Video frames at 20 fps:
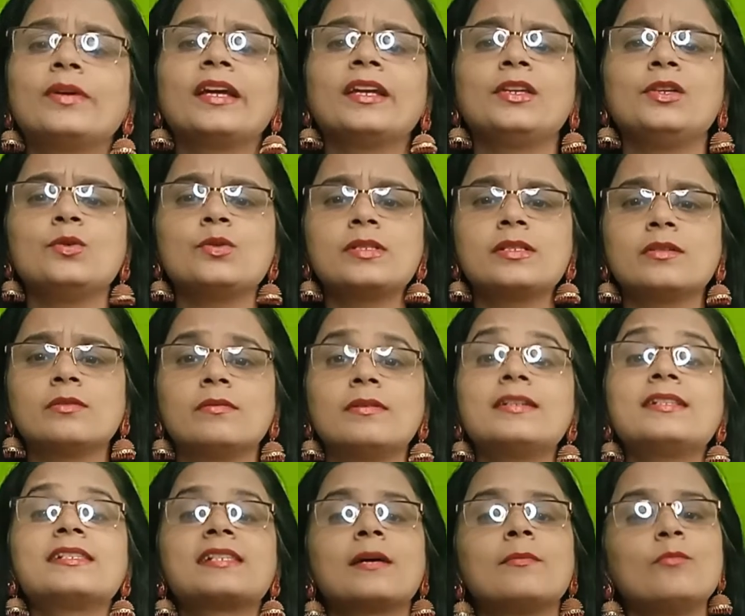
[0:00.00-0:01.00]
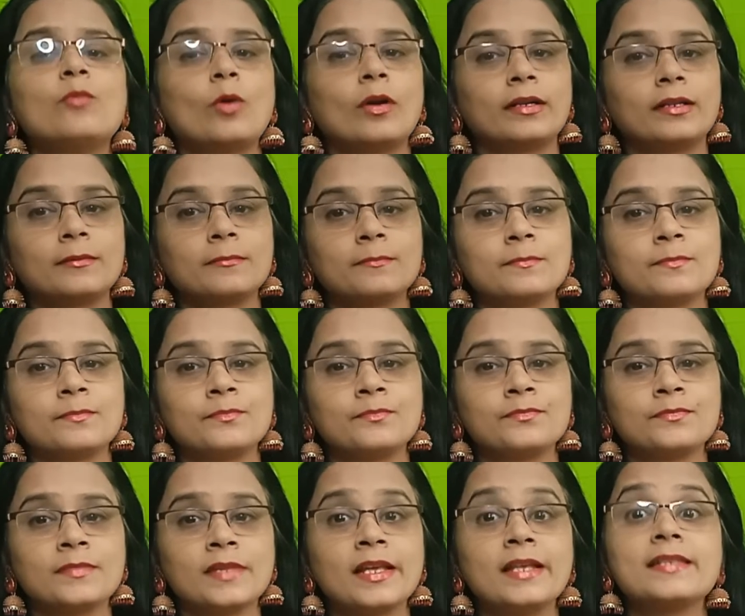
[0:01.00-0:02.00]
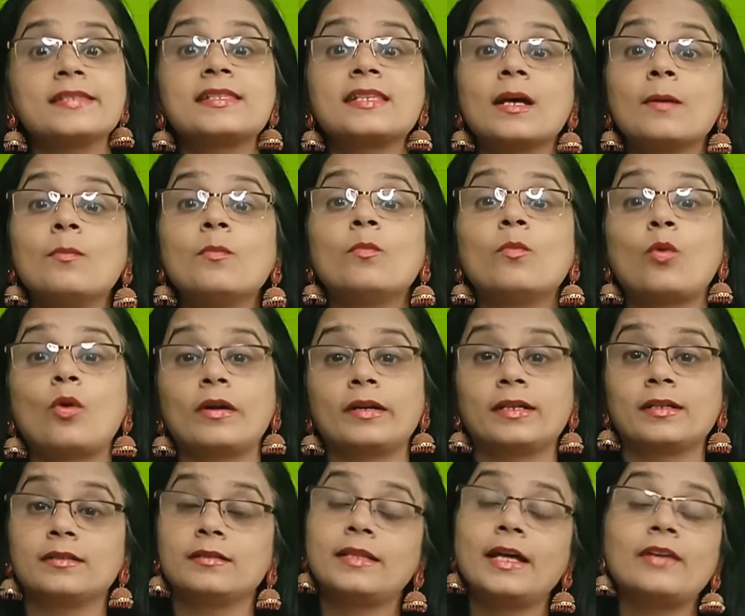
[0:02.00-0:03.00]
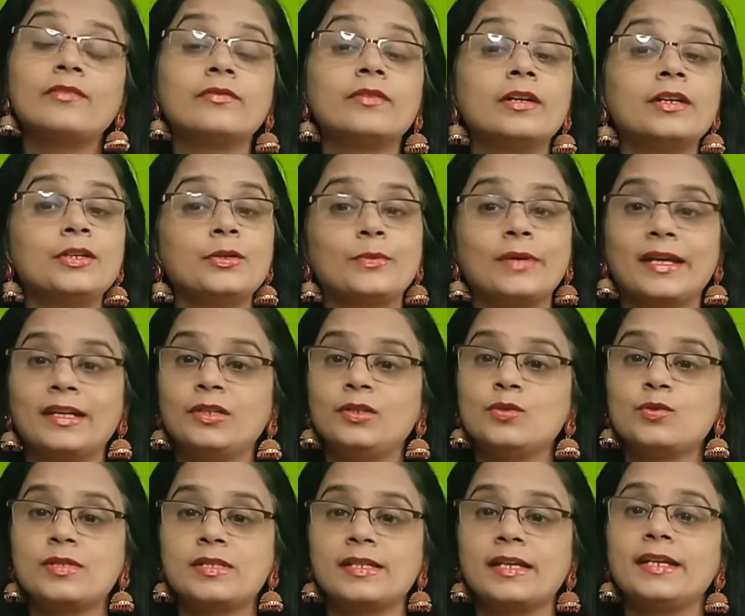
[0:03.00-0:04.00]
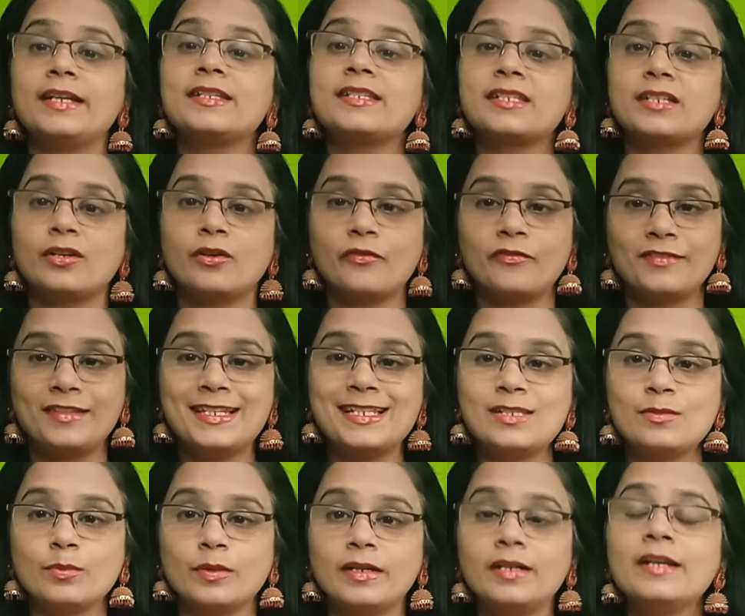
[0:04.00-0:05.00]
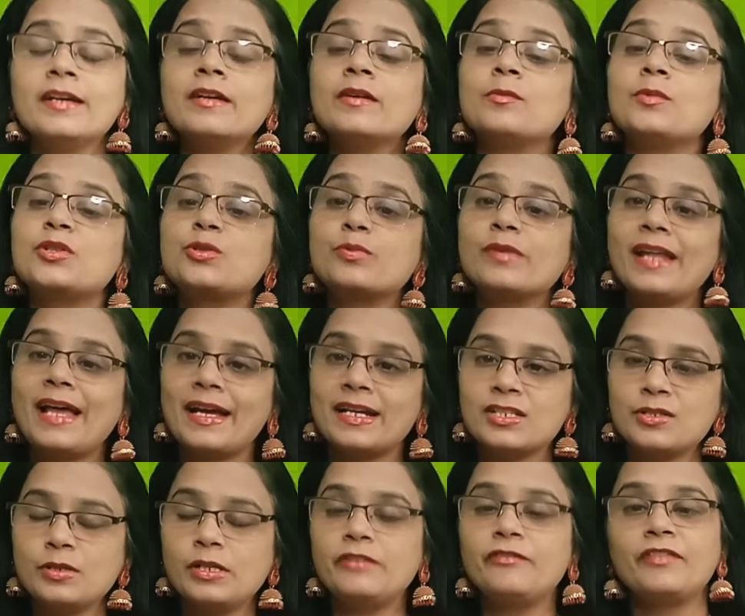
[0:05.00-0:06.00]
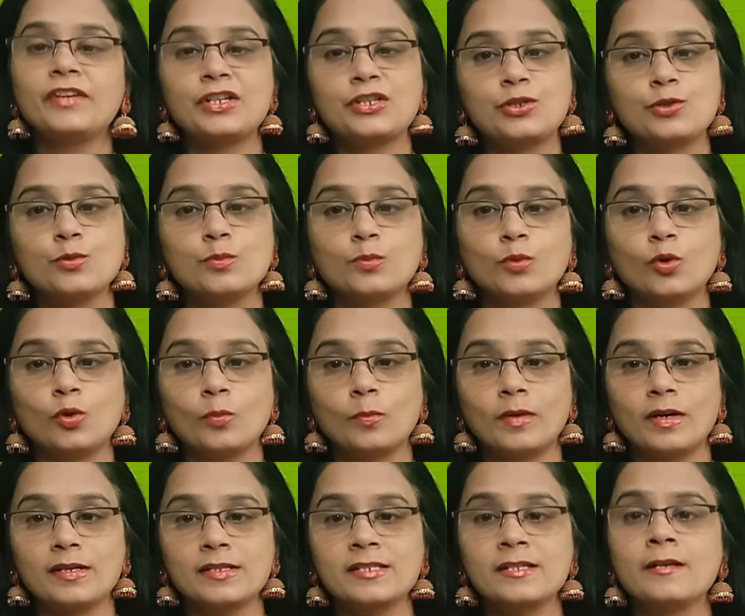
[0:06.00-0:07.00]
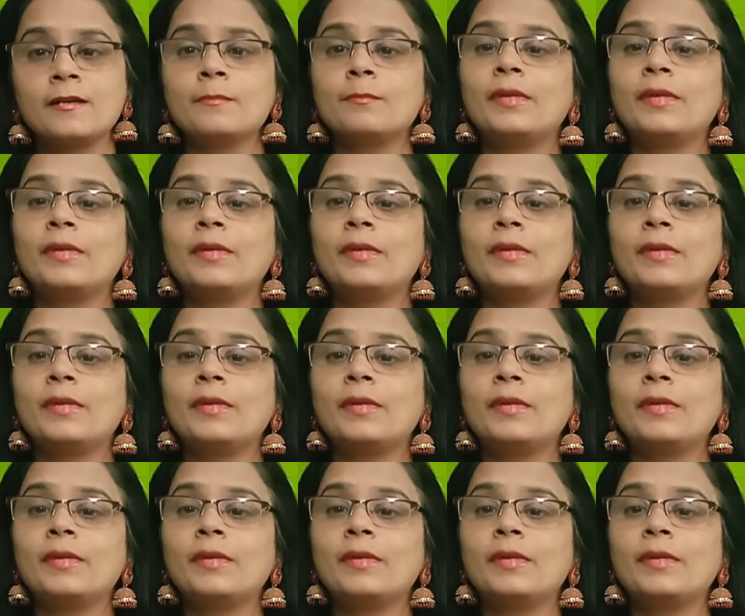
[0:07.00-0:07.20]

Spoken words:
can use the word somewhat. Somewhat. That word you can use instead of this word, which will actually fetch you more marks.